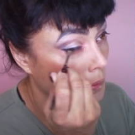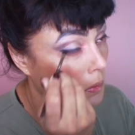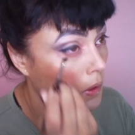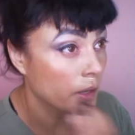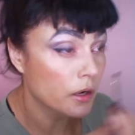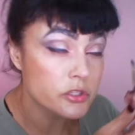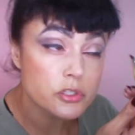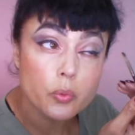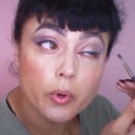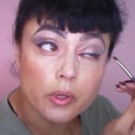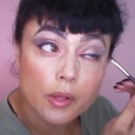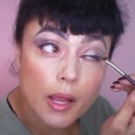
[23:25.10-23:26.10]
I also
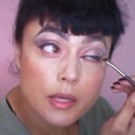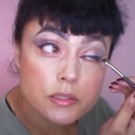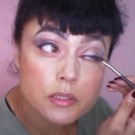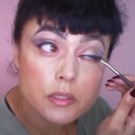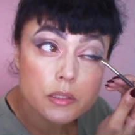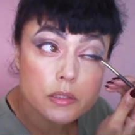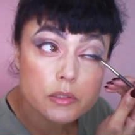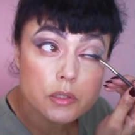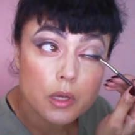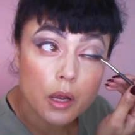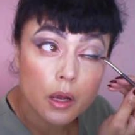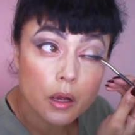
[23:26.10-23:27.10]
wear glasses
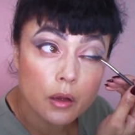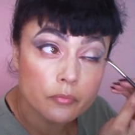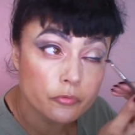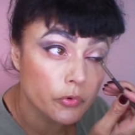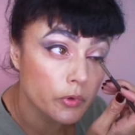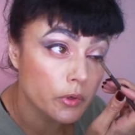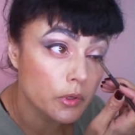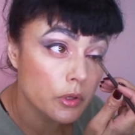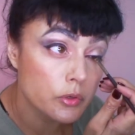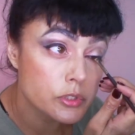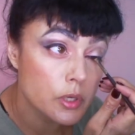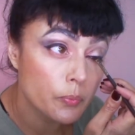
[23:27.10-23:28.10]
um, for
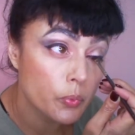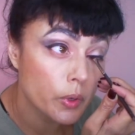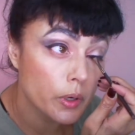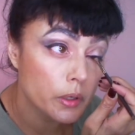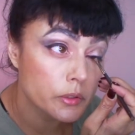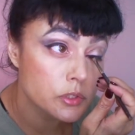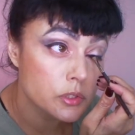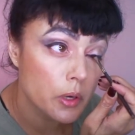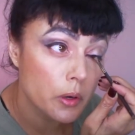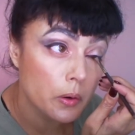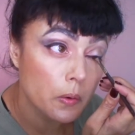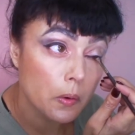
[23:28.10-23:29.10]
close-up work,
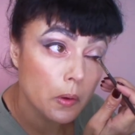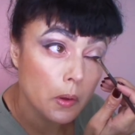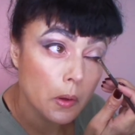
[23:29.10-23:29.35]
so